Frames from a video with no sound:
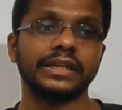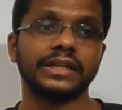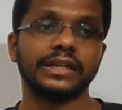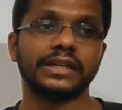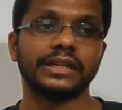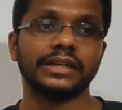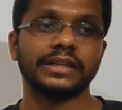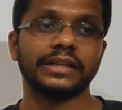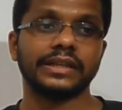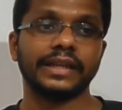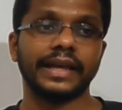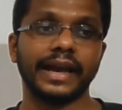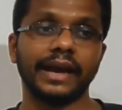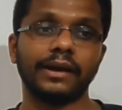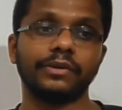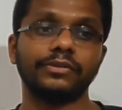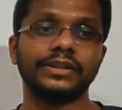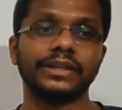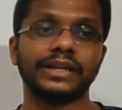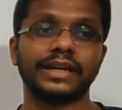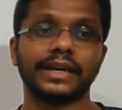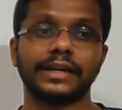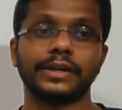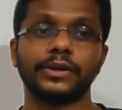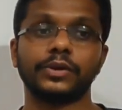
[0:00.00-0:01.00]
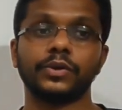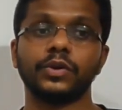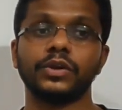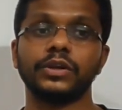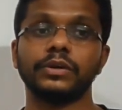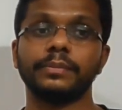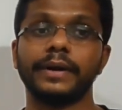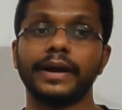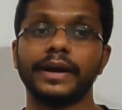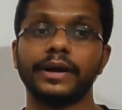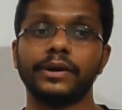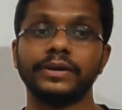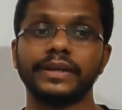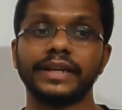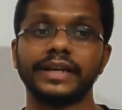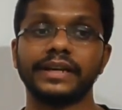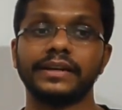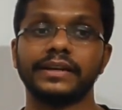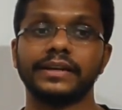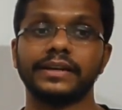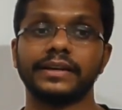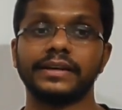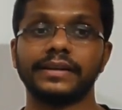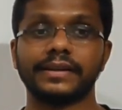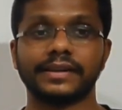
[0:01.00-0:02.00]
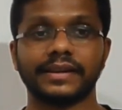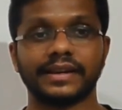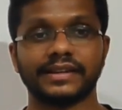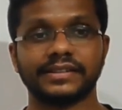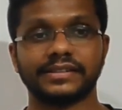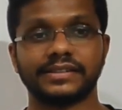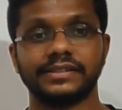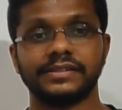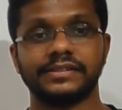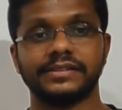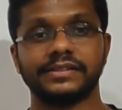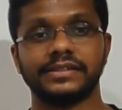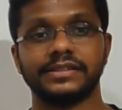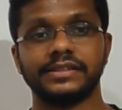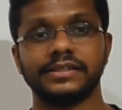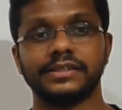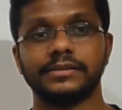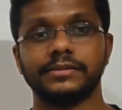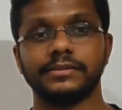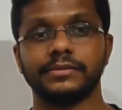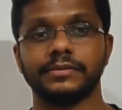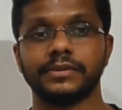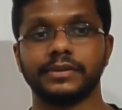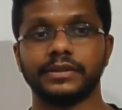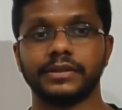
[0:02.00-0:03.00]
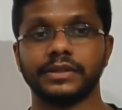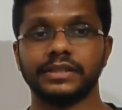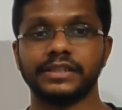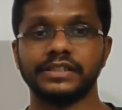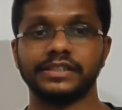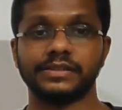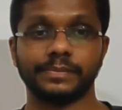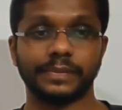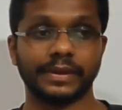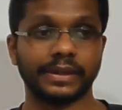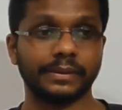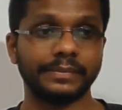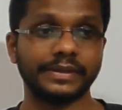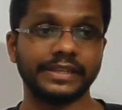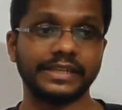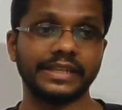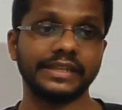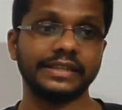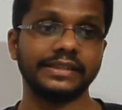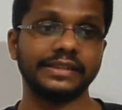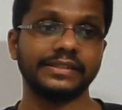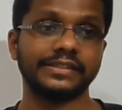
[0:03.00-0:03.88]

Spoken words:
they have the controlled biotic interactions in is permitted in the